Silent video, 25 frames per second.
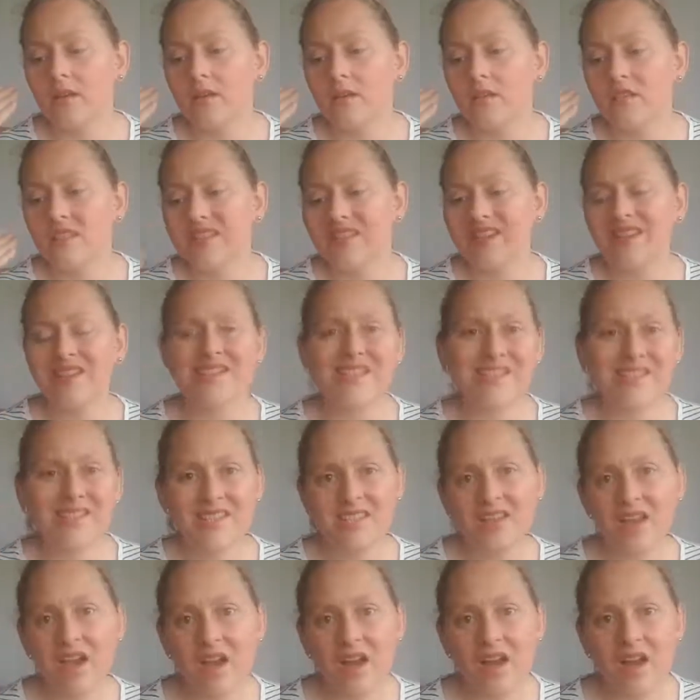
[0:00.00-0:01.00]
stay
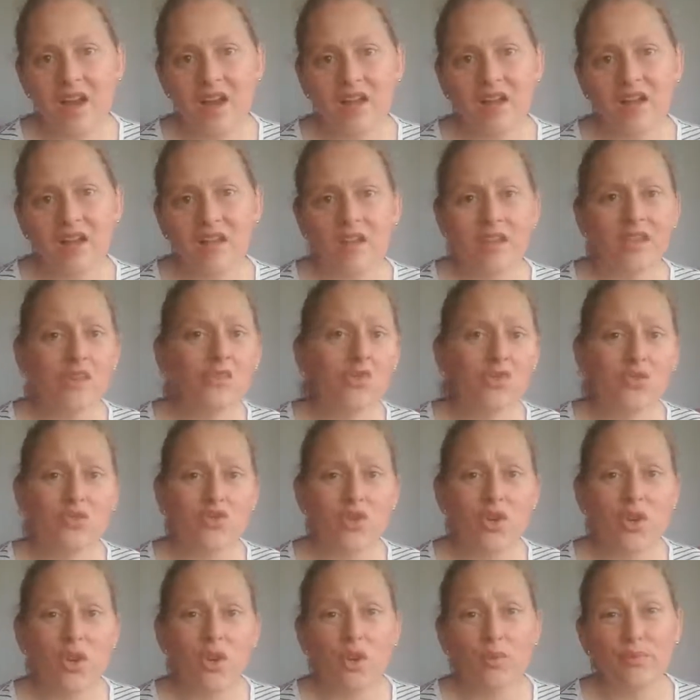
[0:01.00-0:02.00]
stuck in the
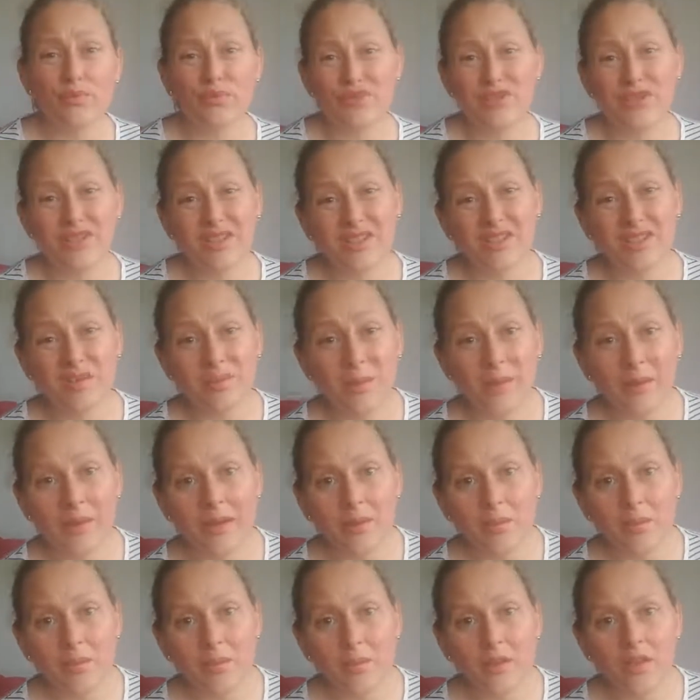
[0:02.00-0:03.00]
job which doesn't
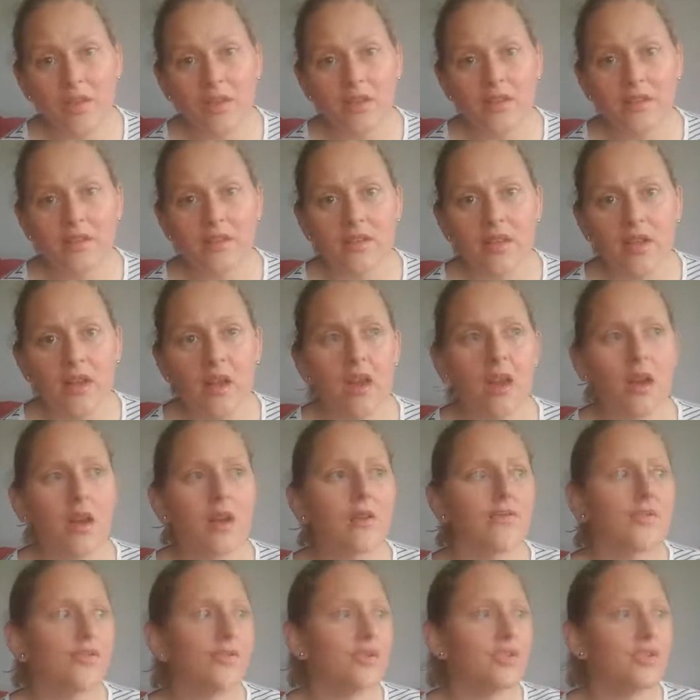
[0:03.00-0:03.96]
pay me well enough,